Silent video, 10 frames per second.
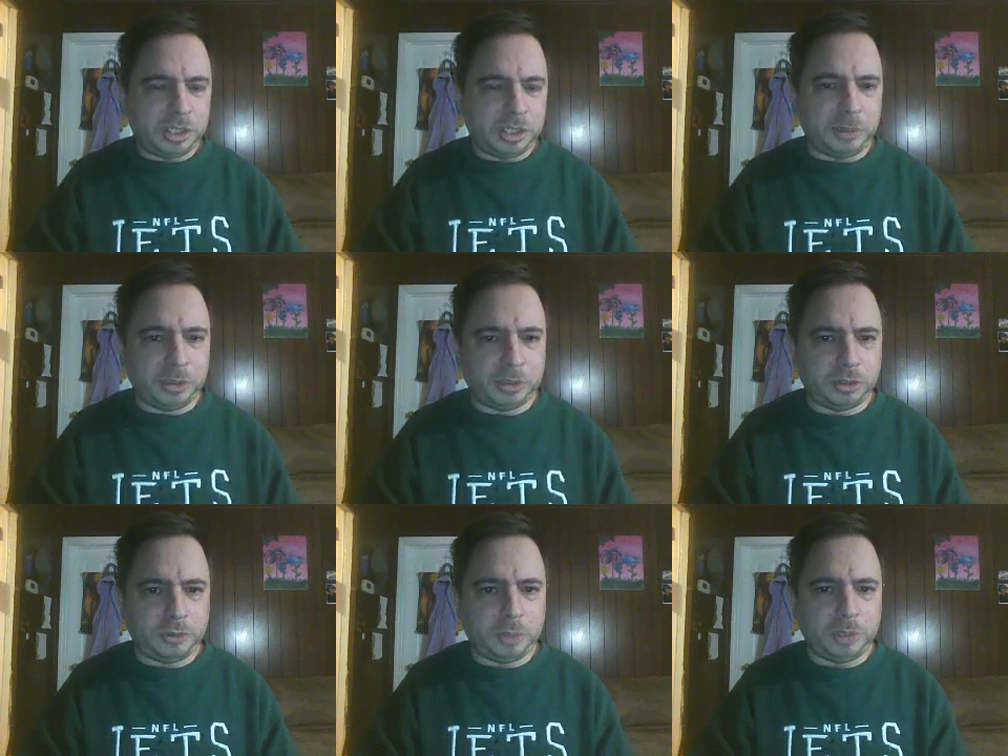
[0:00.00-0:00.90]
Then he goes to the
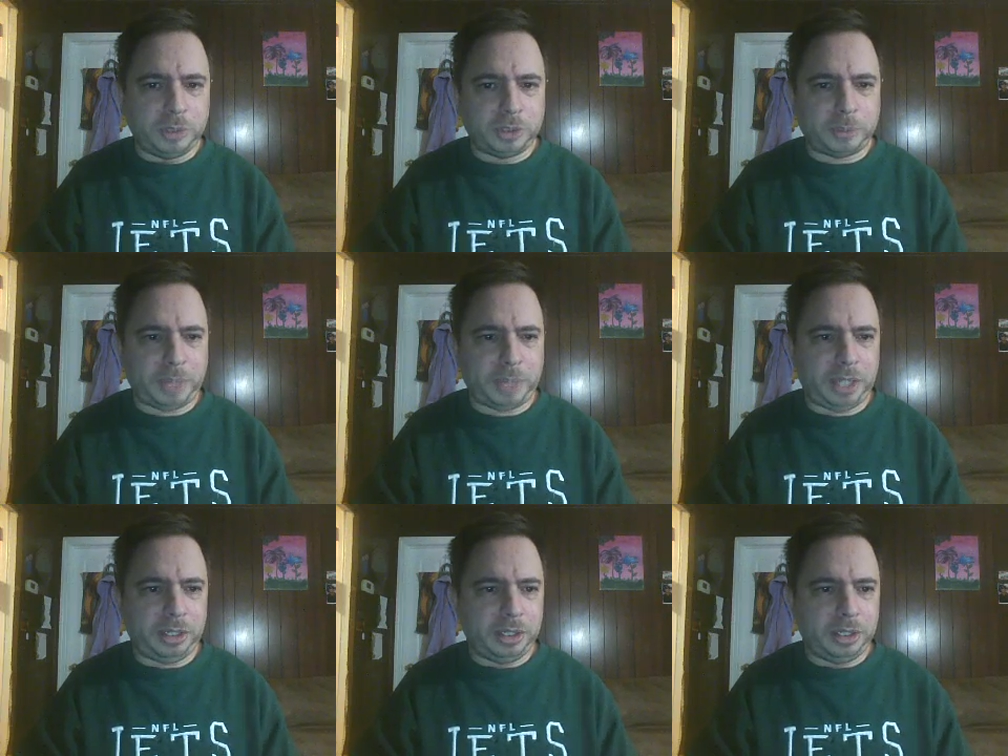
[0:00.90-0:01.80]
floor, peels off the
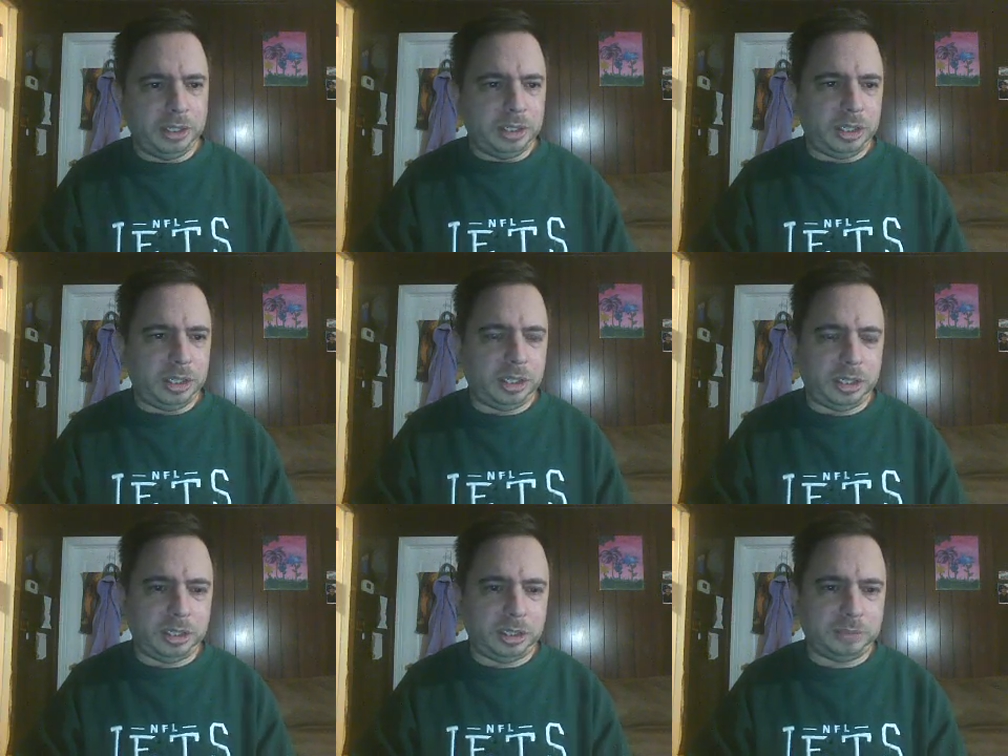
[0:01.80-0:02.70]
padding,
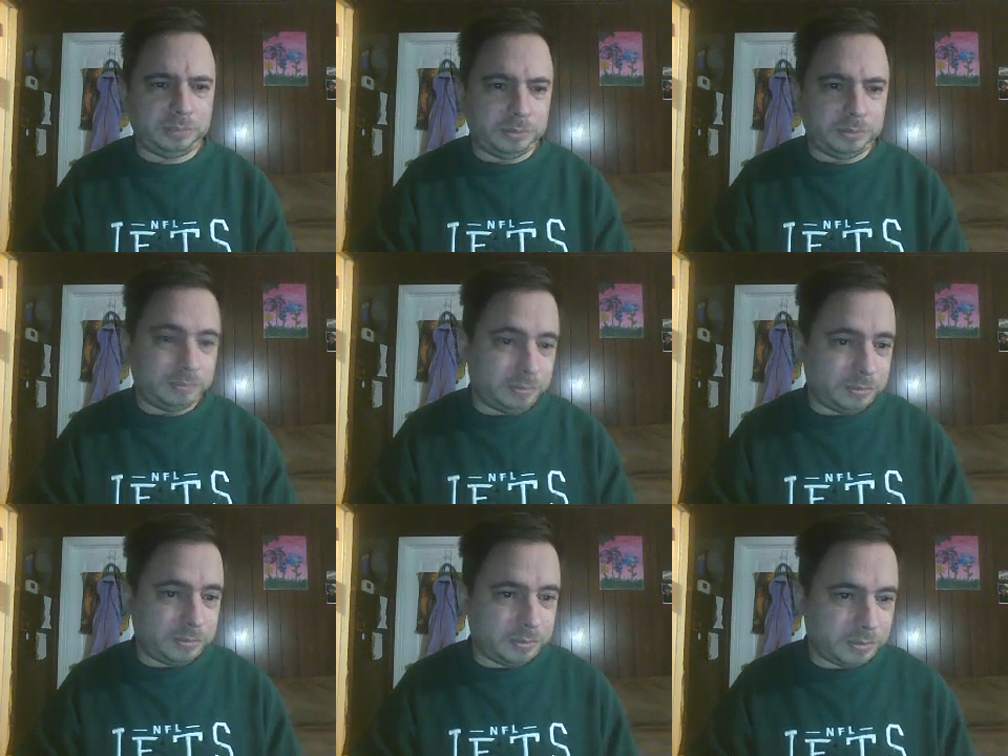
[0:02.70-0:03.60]
and uh,
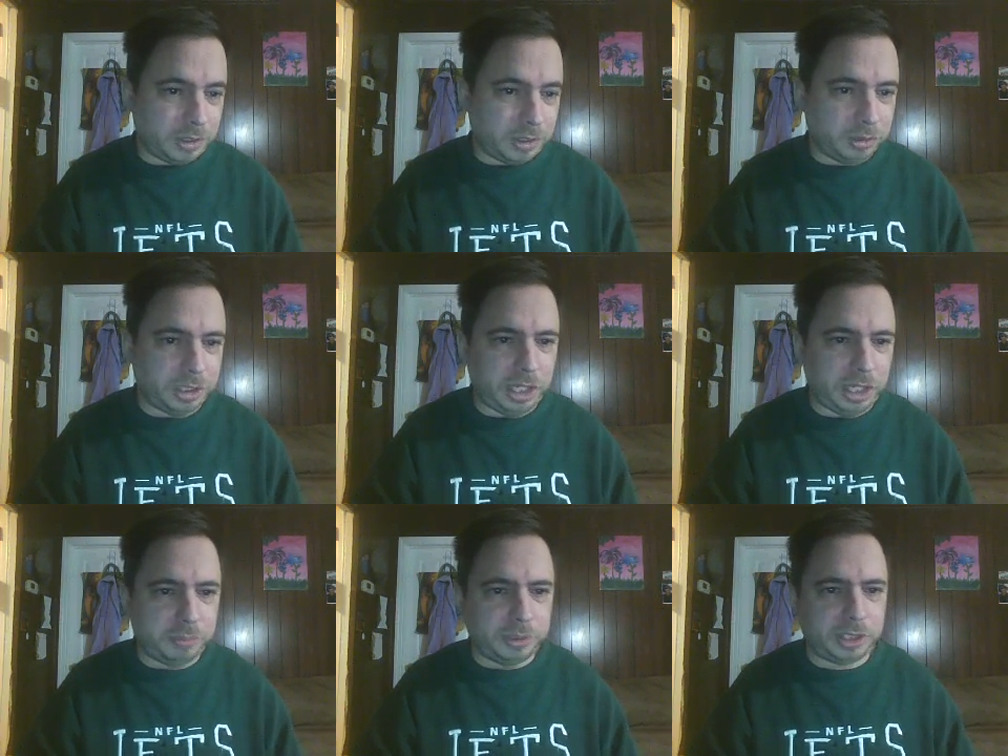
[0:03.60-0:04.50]
goes to the
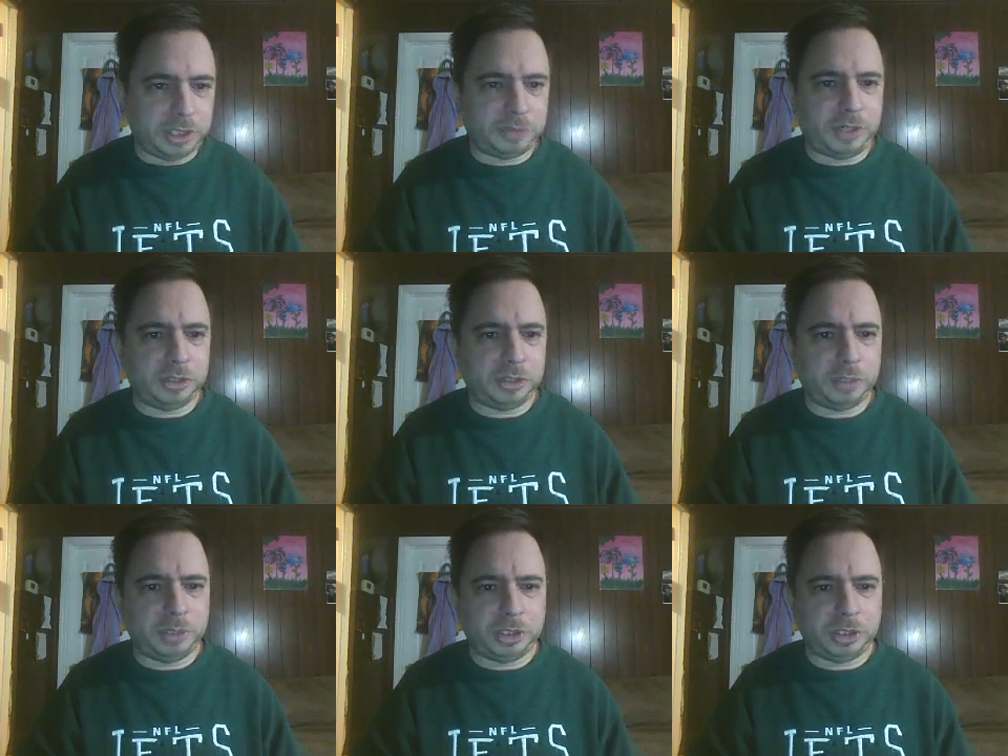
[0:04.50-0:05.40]
apron. Tessa fires
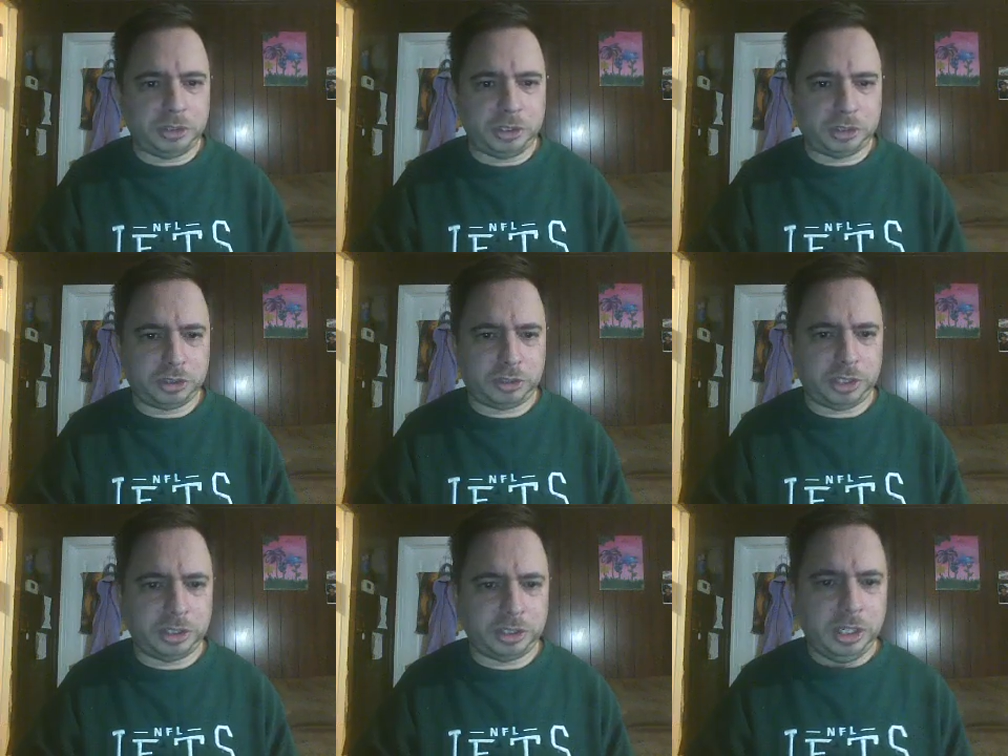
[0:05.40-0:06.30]
up. They trade
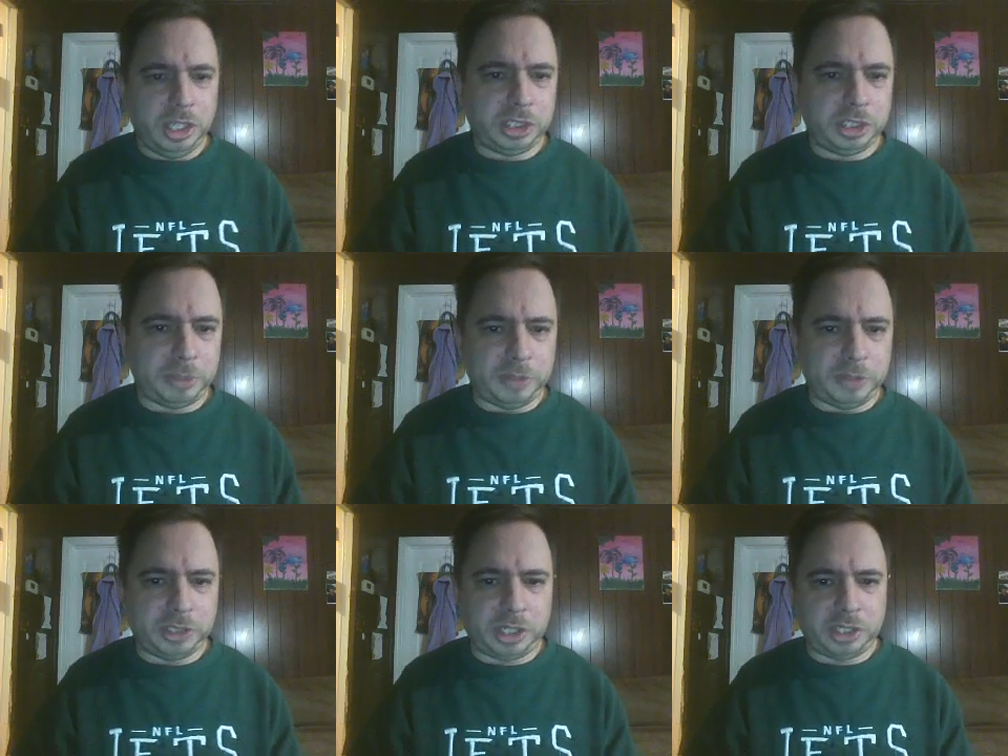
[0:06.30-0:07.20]
strikes. Sami
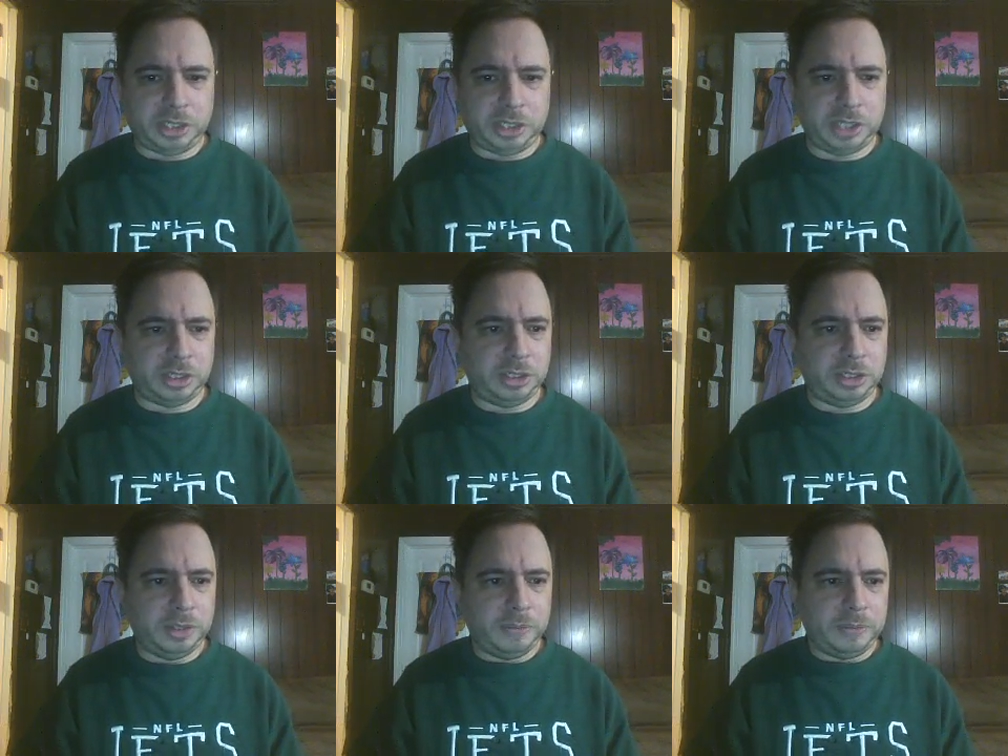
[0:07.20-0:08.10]
rakes the eyes, and Tessa
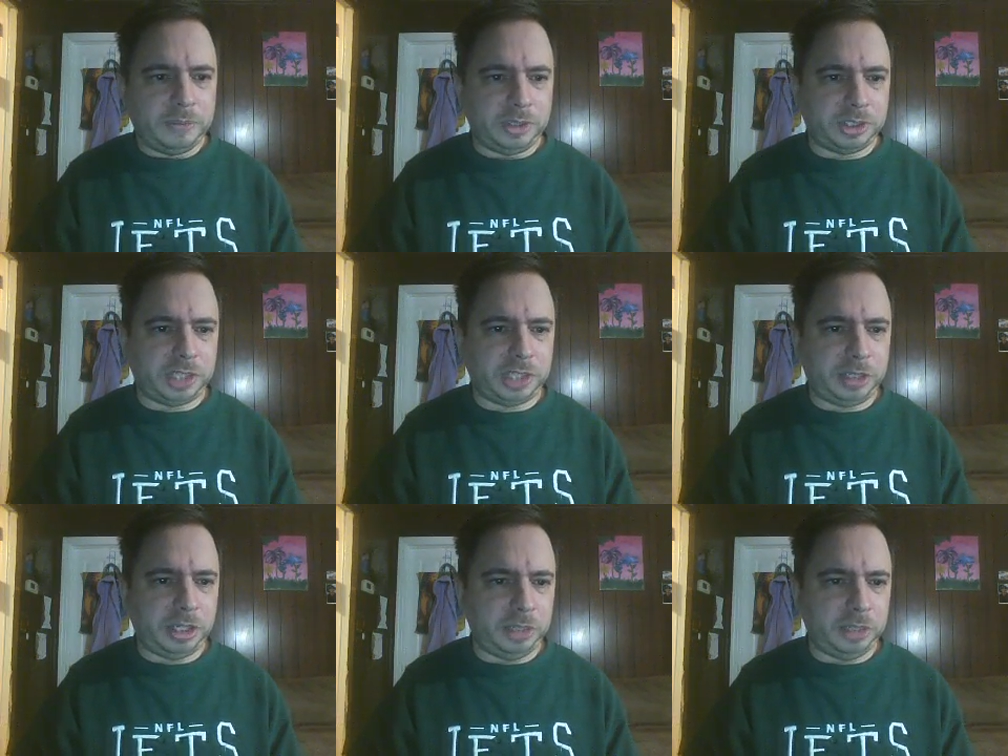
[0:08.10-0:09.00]
does the same
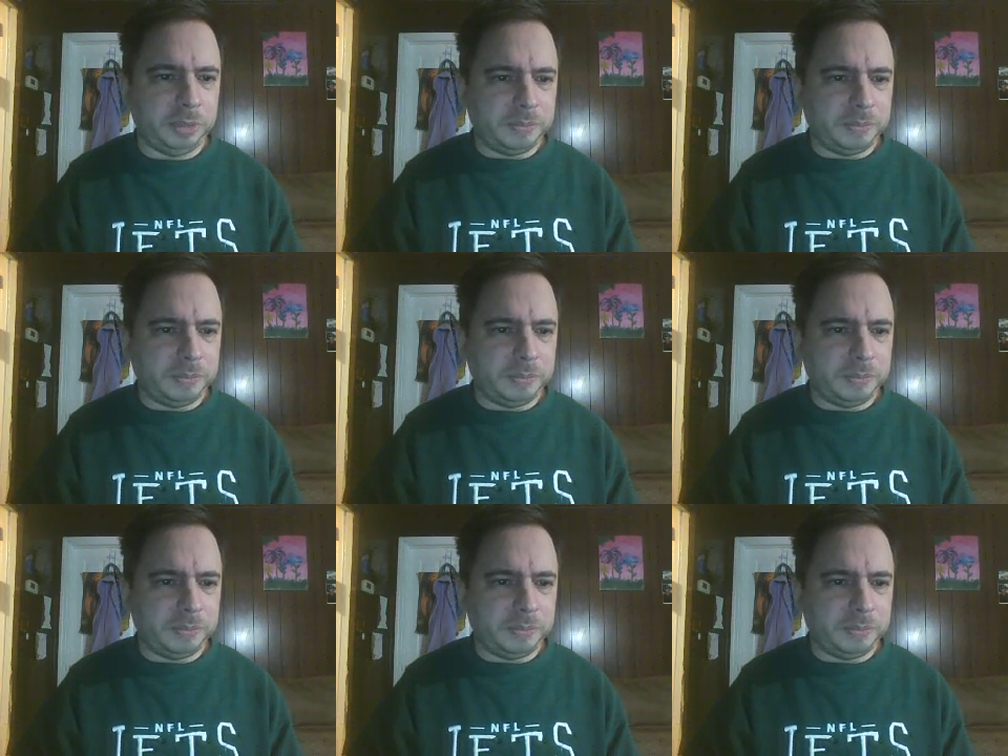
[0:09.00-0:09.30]
to him.